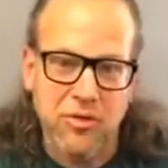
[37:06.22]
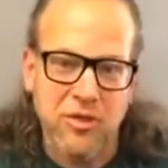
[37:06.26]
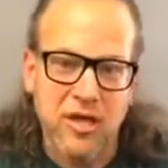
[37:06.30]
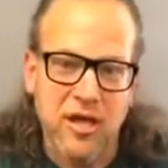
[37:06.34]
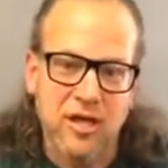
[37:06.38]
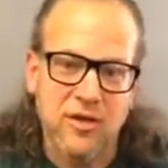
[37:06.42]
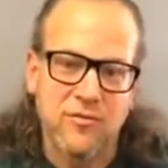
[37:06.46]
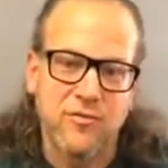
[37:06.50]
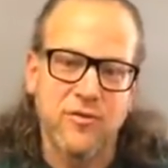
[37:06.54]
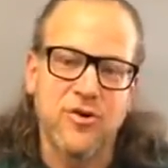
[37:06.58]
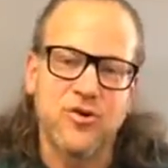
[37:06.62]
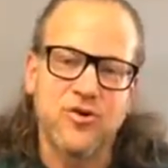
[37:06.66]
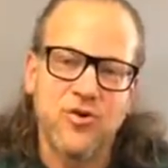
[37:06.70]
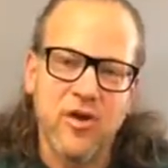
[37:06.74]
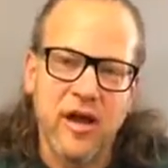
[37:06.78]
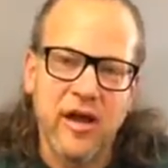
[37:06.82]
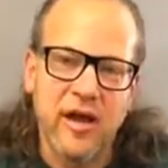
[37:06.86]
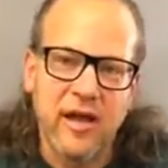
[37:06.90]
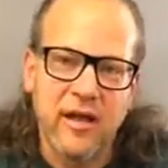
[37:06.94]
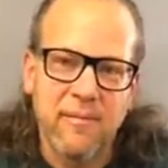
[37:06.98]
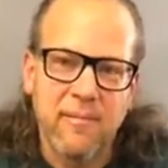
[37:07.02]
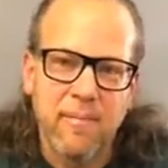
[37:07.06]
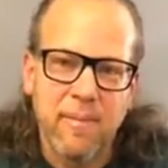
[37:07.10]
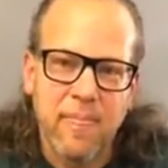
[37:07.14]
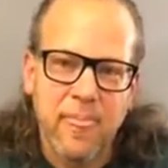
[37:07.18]
things for
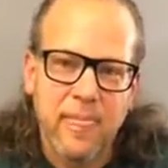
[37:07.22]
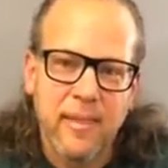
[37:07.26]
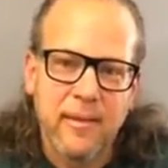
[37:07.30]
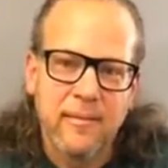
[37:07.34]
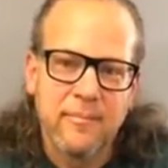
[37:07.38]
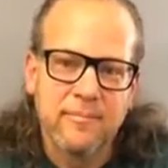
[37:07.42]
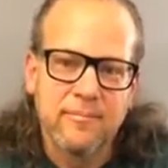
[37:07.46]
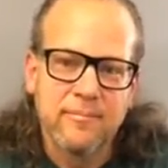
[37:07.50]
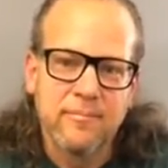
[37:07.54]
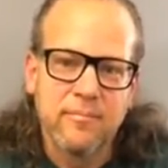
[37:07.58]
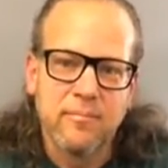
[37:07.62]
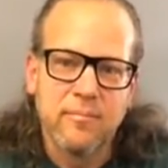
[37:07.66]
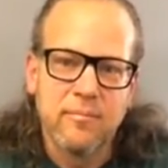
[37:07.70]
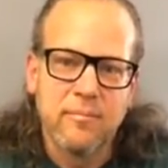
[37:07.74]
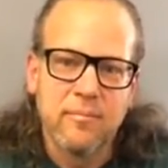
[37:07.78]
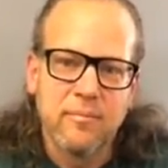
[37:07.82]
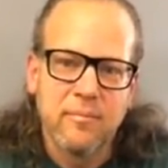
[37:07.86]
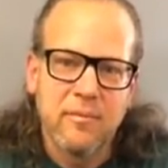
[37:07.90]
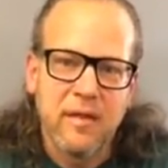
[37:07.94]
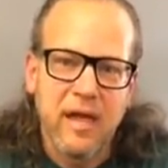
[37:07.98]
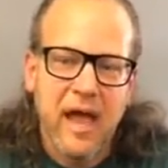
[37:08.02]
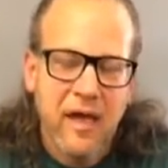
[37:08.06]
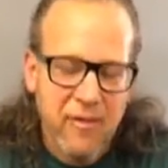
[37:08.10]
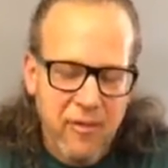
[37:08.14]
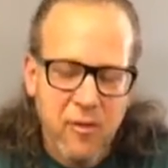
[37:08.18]
training.
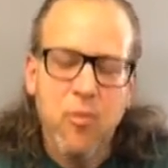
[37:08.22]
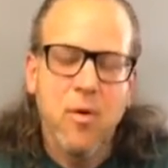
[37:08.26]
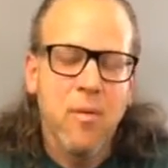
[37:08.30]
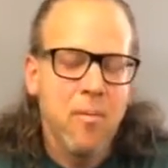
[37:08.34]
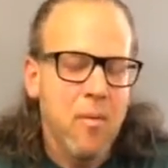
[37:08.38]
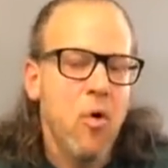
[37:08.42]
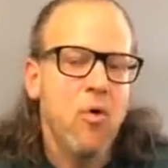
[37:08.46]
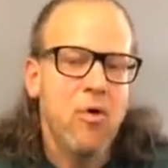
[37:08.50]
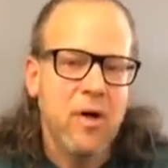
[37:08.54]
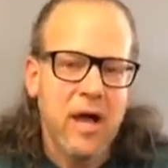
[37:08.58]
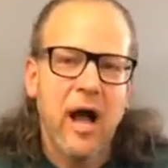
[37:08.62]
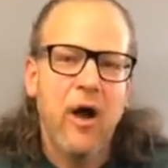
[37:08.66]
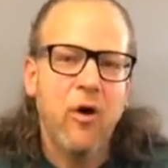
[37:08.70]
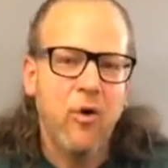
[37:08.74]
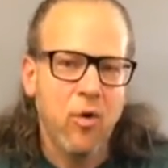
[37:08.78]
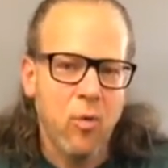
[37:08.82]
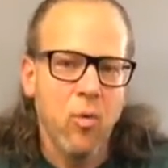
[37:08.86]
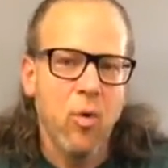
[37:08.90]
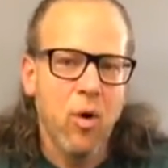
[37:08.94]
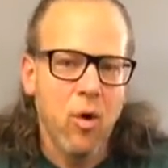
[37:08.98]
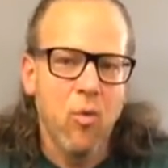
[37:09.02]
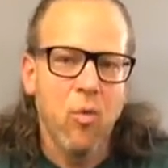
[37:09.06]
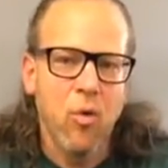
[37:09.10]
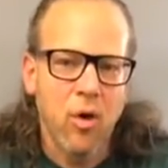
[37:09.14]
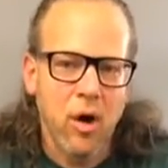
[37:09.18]
And the remote collar
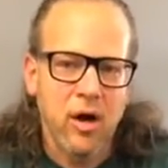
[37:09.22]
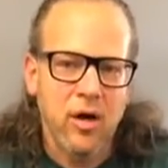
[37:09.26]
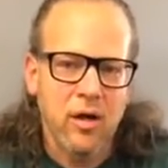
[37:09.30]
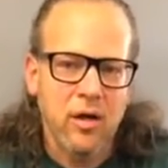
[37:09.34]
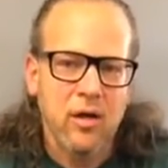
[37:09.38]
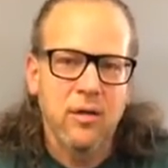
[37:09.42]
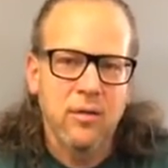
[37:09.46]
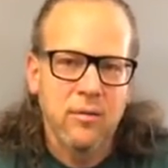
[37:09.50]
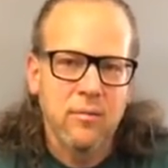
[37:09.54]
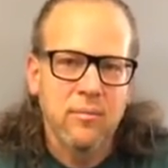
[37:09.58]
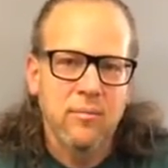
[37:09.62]
will work.